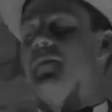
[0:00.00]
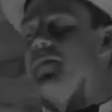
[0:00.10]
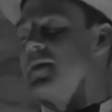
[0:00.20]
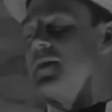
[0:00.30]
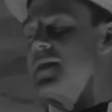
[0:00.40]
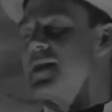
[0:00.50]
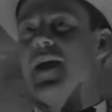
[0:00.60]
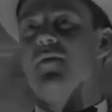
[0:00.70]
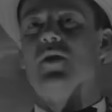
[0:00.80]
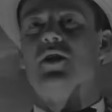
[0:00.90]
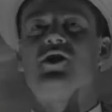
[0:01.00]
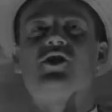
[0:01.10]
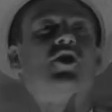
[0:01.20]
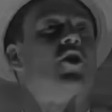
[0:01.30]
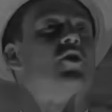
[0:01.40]
to serve as his
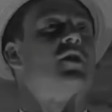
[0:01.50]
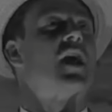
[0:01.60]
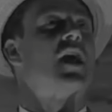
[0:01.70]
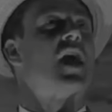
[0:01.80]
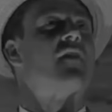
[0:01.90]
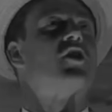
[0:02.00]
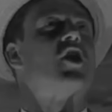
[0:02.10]
sidekicks in the world of